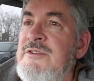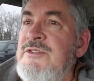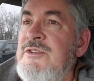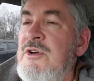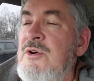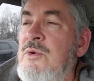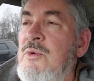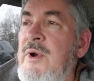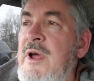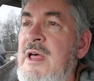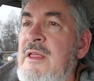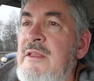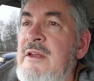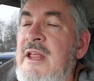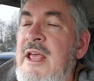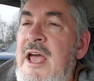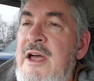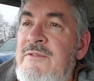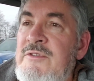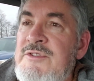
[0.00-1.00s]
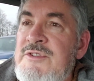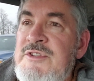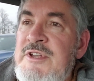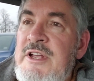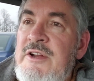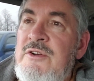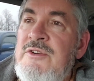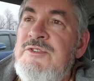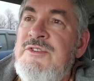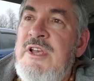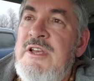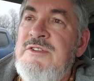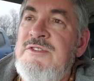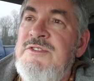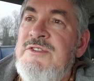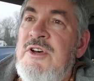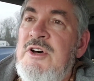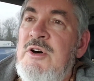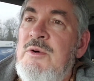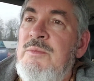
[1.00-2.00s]
So rather than have a standard size
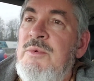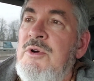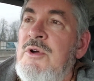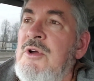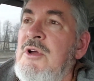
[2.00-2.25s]
tub,